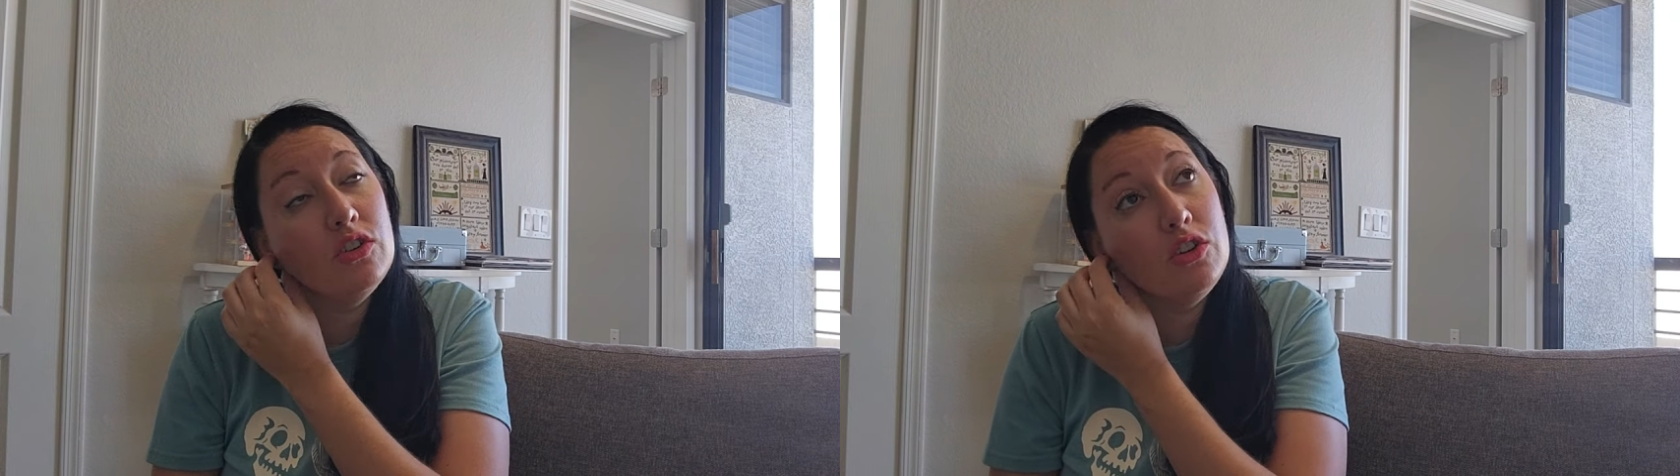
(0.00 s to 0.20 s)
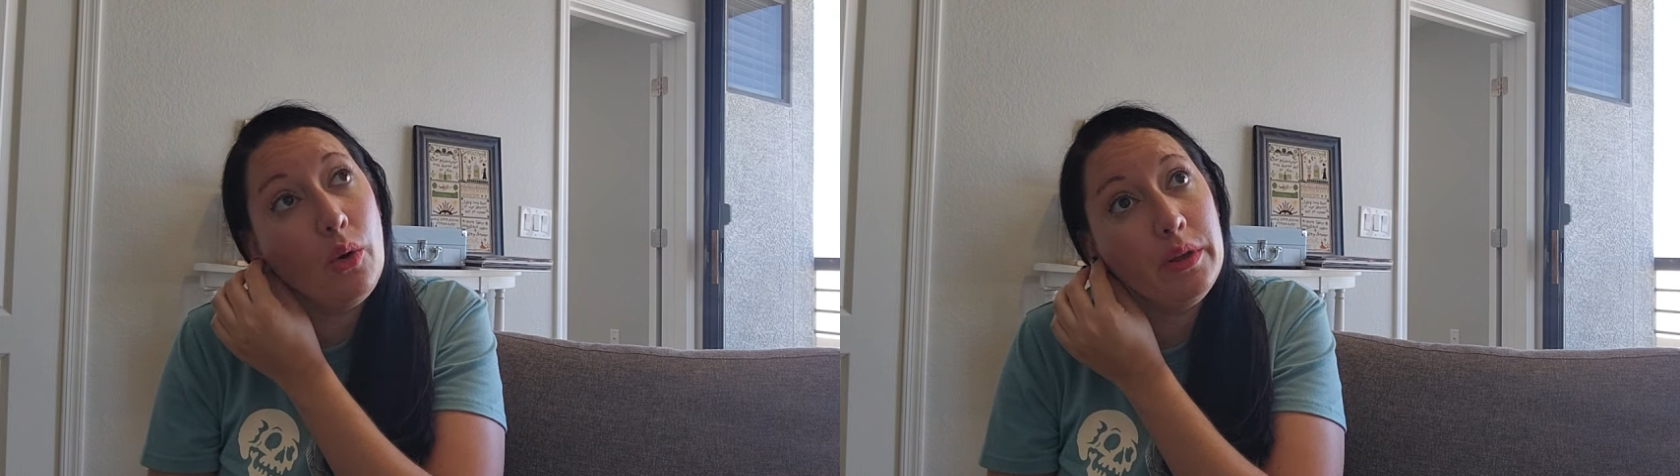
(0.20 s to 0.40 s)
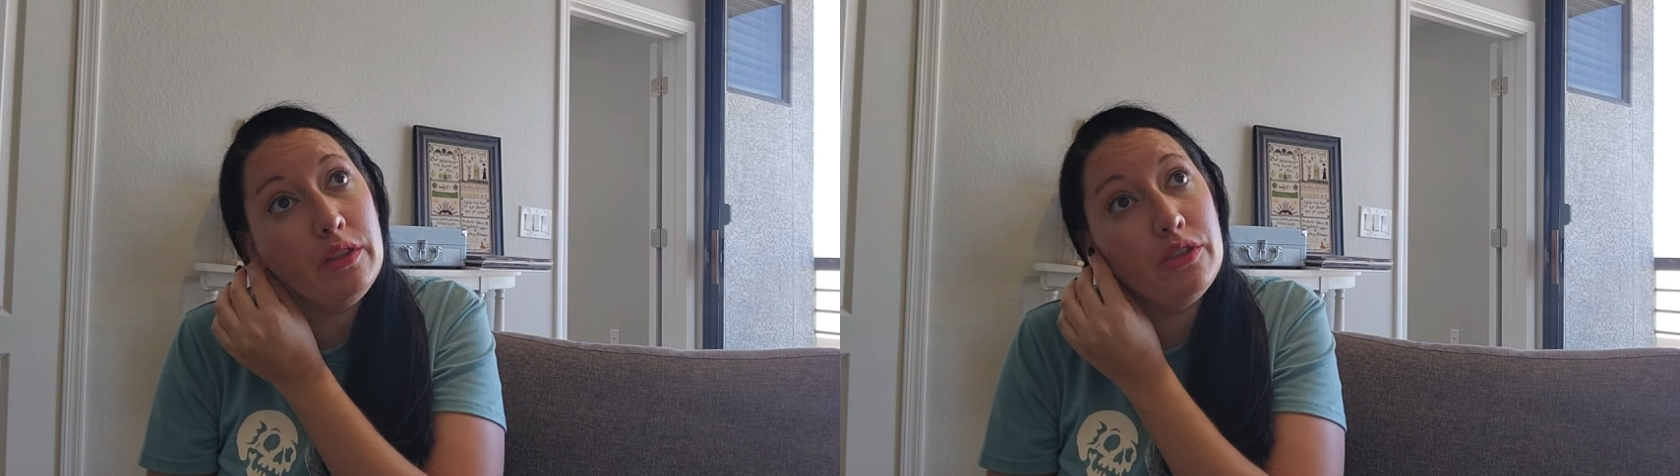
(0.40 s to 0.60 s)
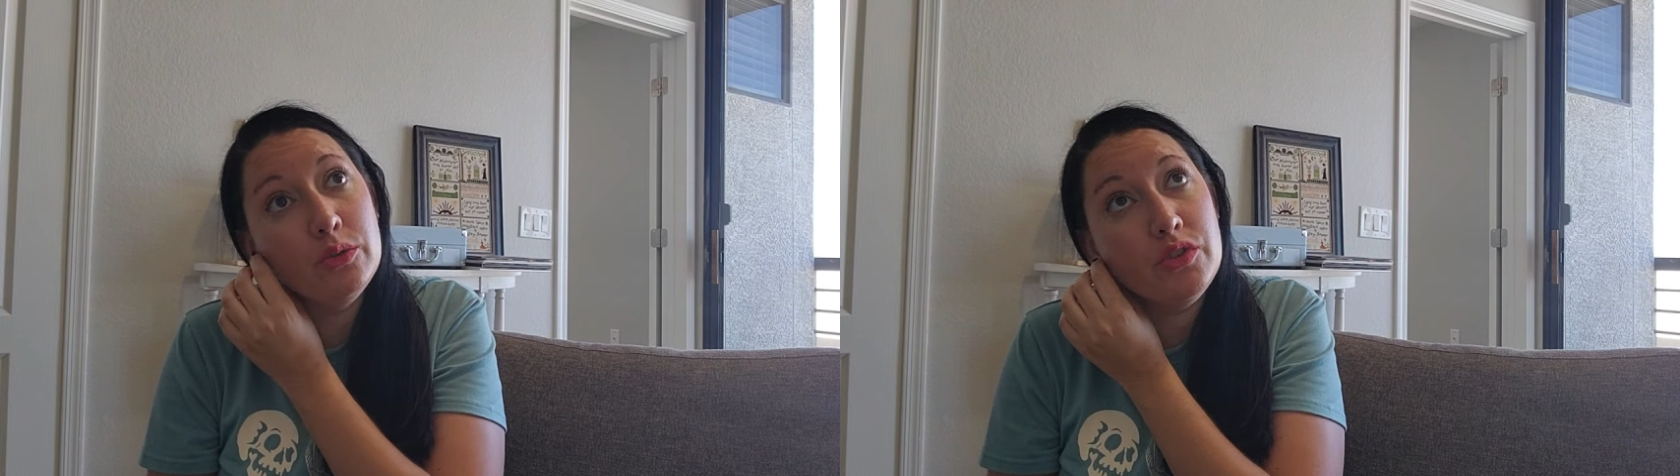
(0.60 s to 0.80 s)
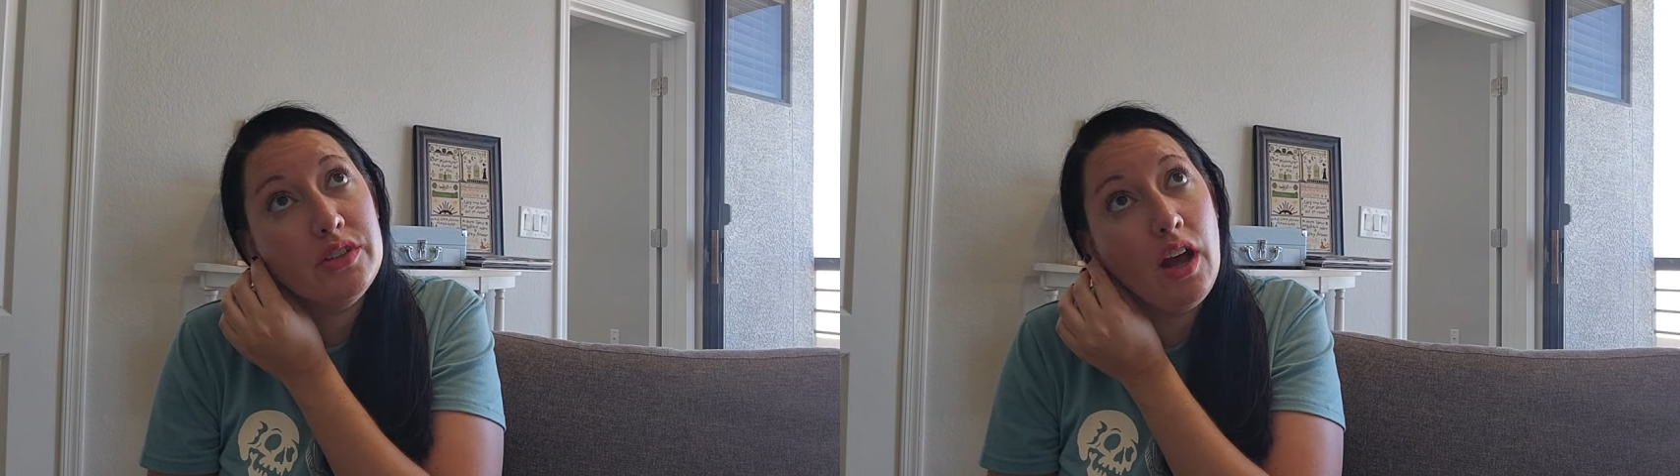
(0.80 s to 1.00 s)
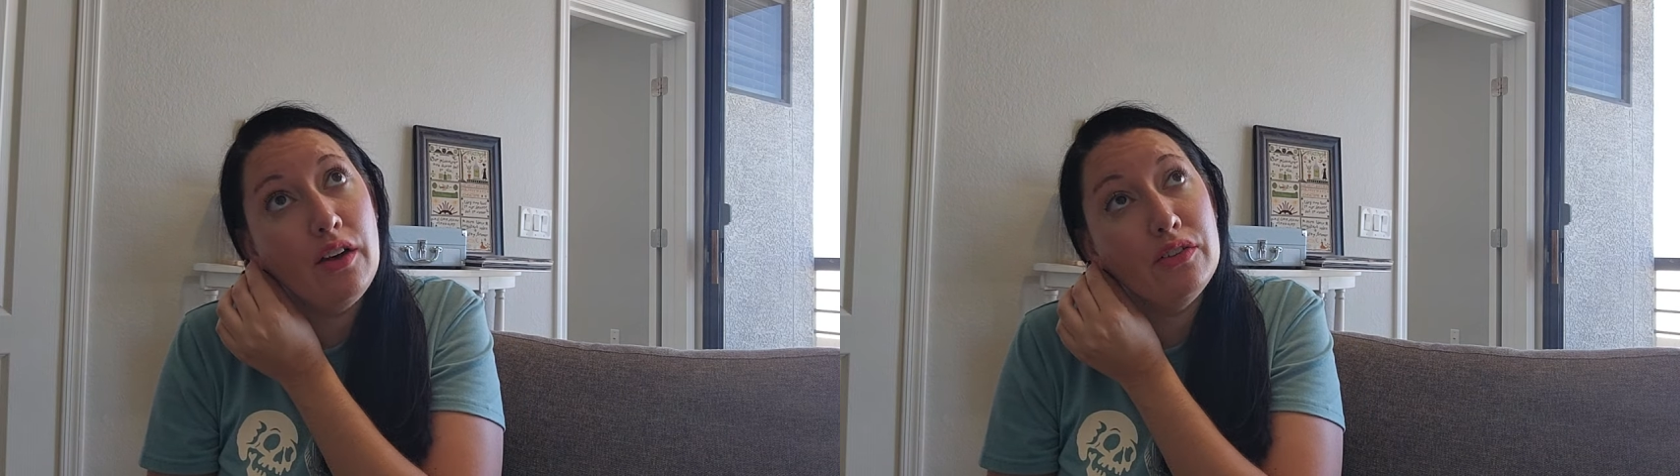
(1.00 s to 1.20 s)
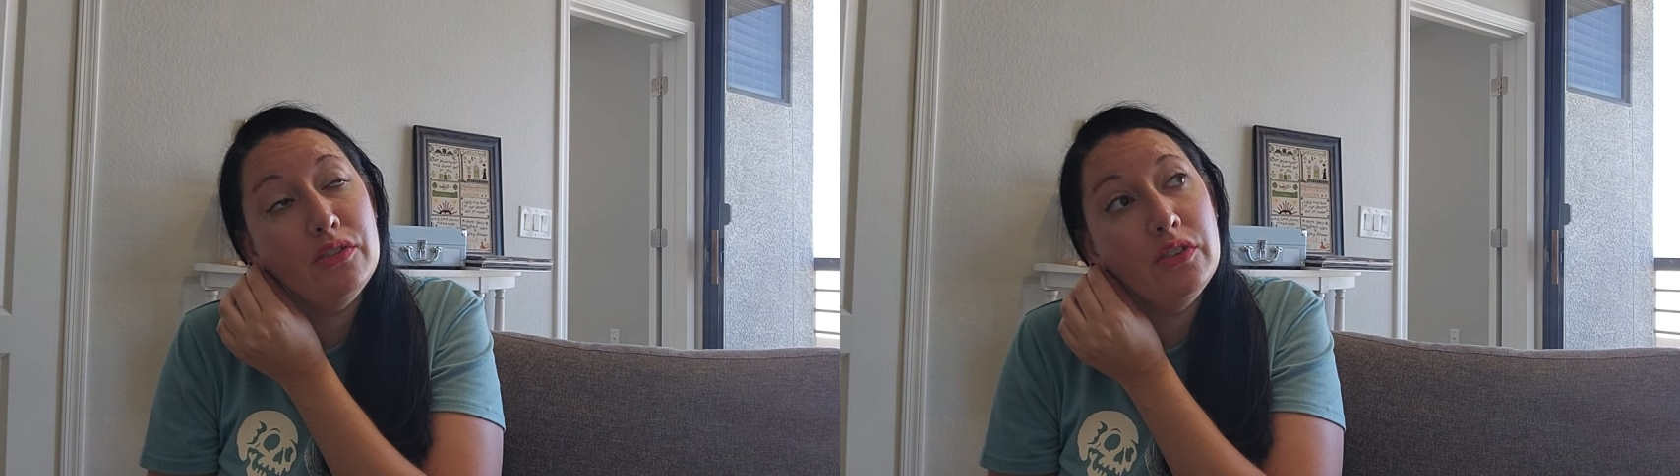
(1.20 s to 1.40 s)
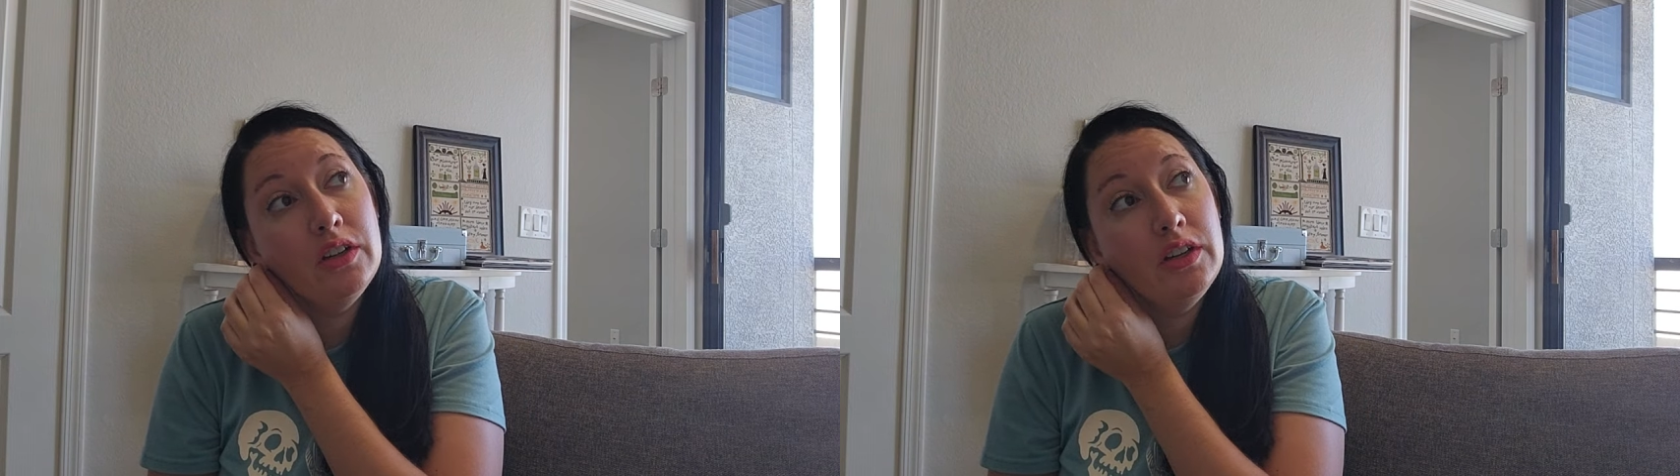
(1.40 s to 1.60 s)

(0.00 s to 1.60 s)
going through stuff